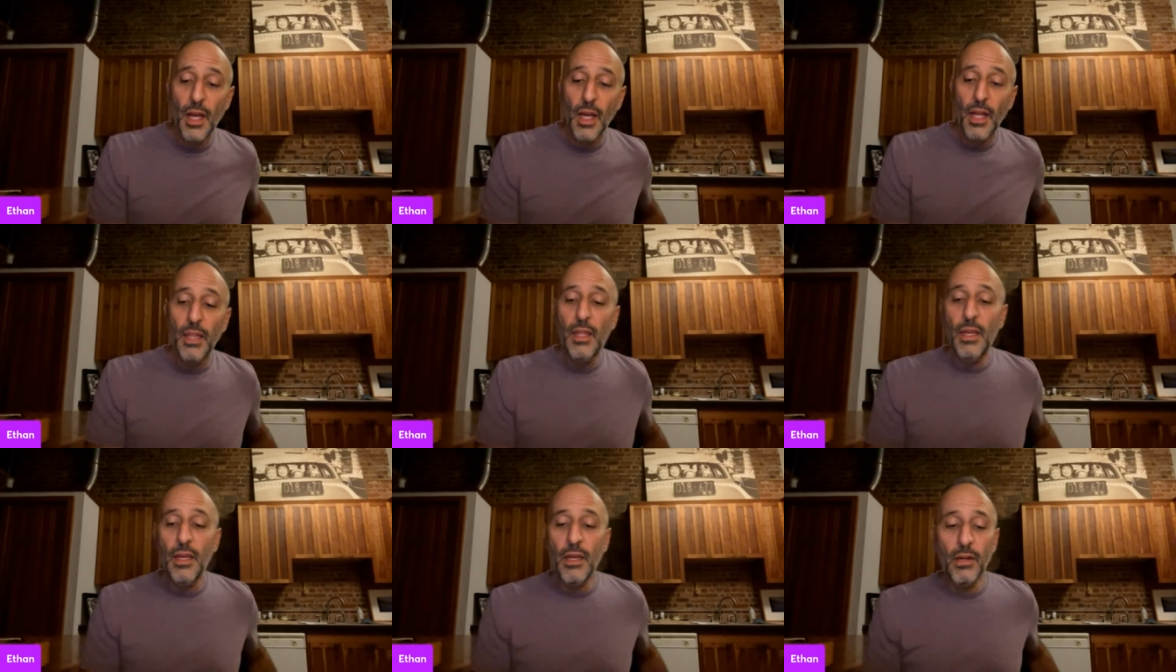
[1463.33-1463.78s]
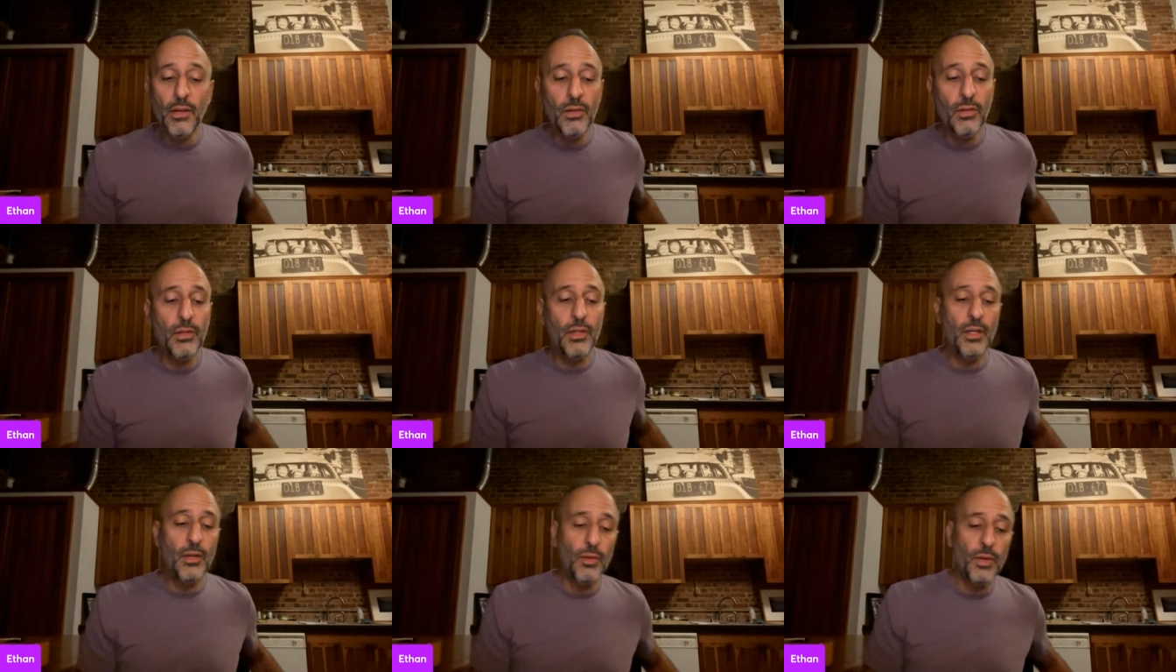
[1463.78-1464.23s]
The
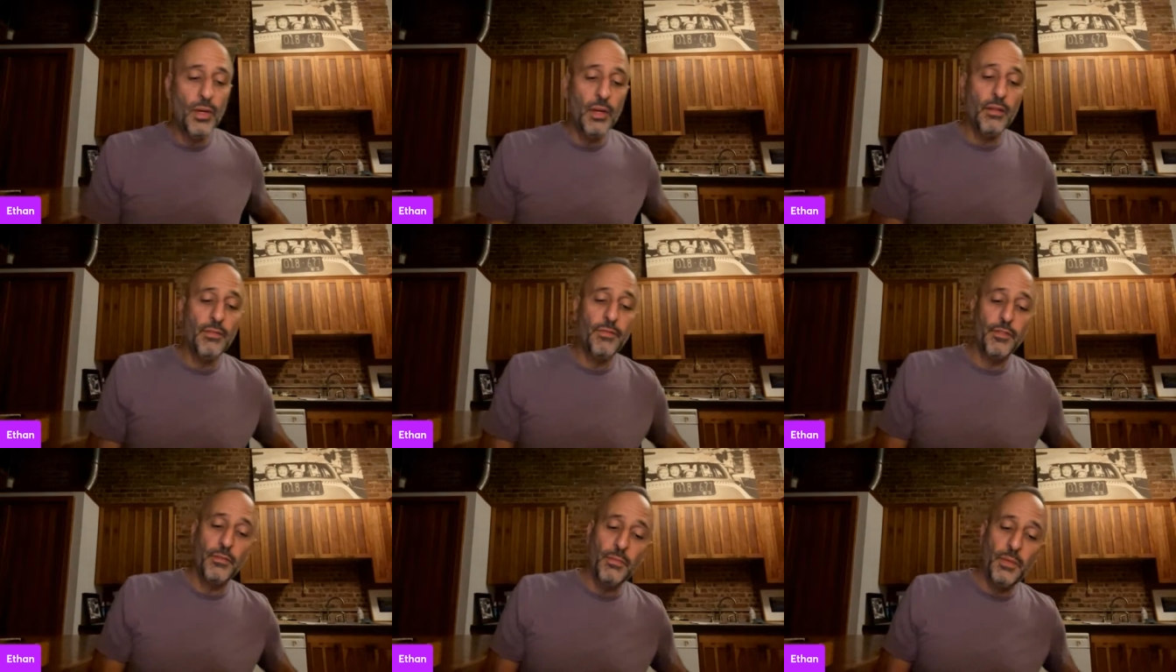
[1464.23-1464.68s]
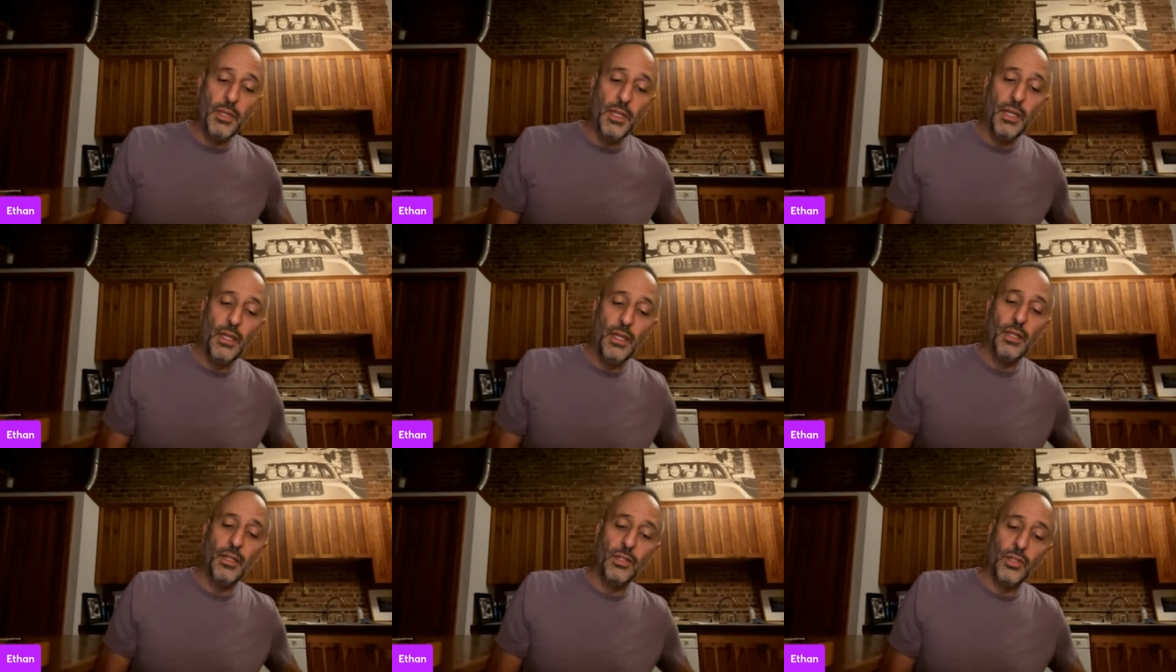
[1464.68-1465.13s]
only one for
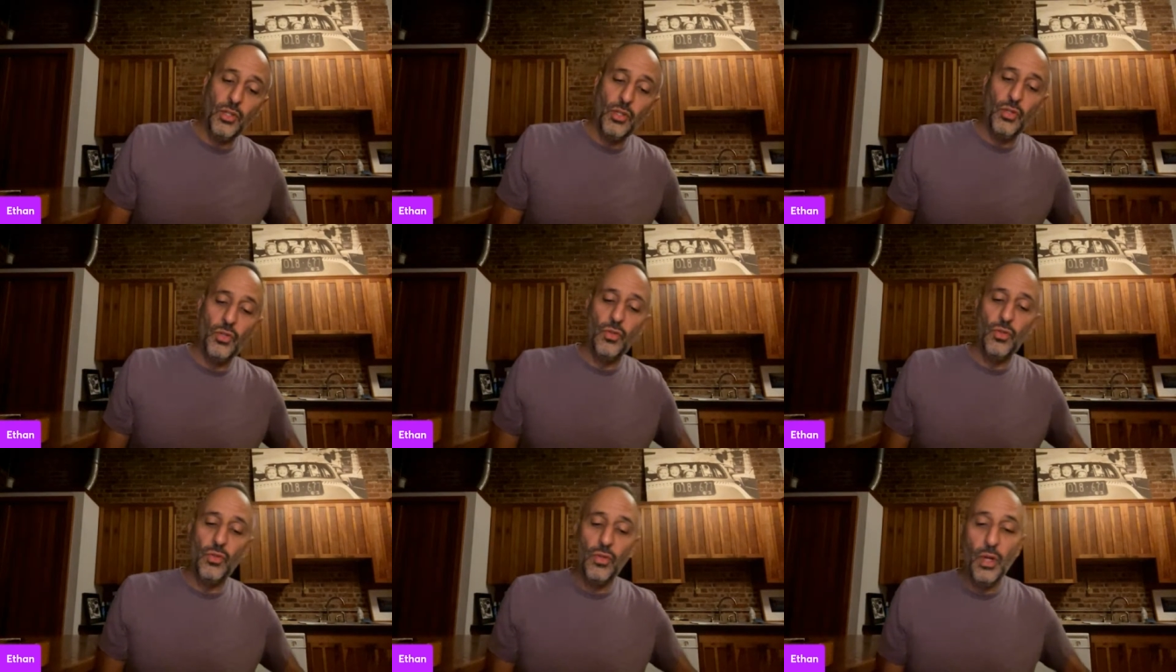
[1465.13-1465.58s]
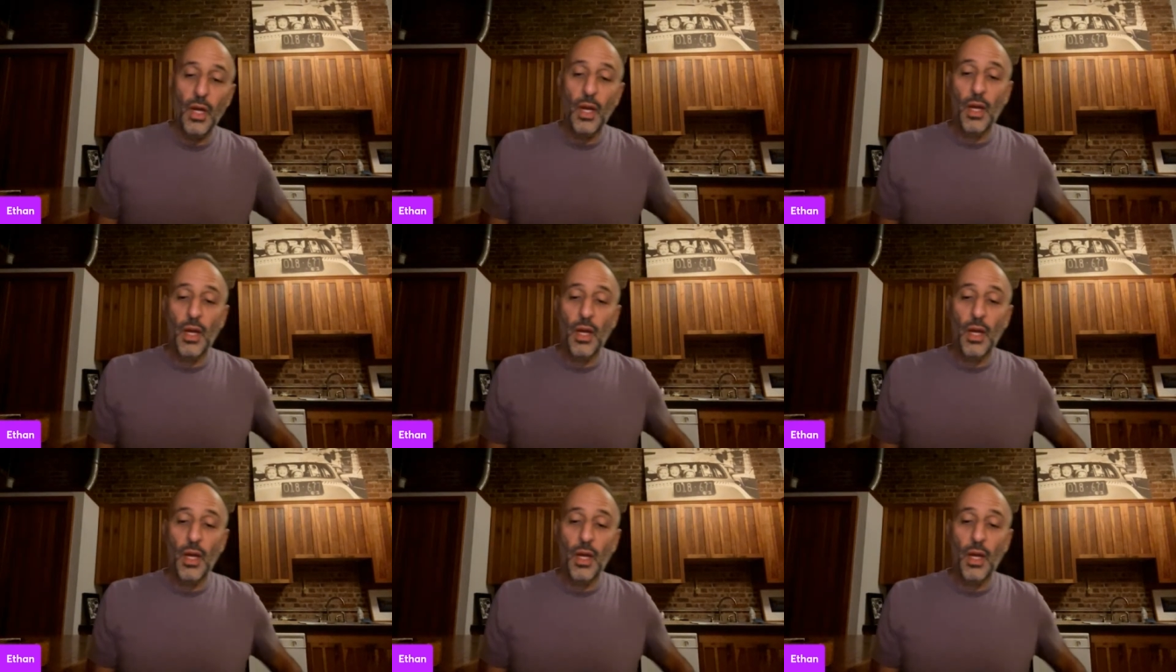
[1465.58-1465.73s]
me is you,